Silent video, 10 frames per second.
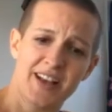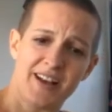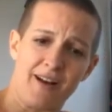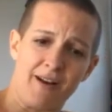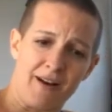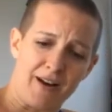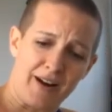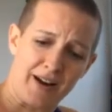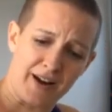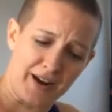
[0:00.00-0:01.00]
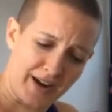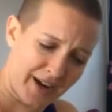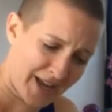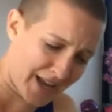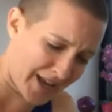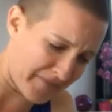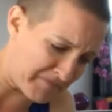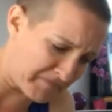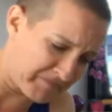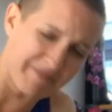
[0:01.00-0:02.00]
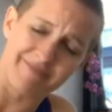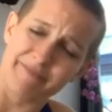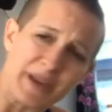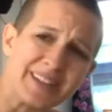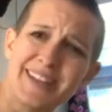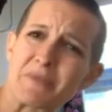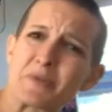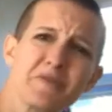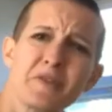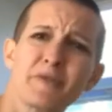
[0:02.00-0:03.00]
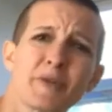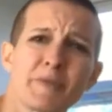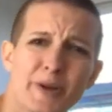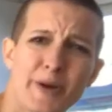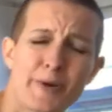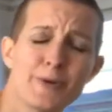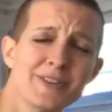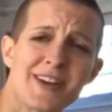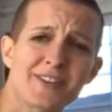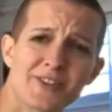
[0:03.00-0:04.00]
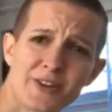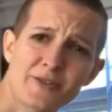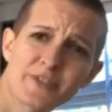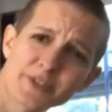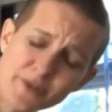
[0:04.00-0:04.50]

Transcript: are pending approval from your own doctor, your own physical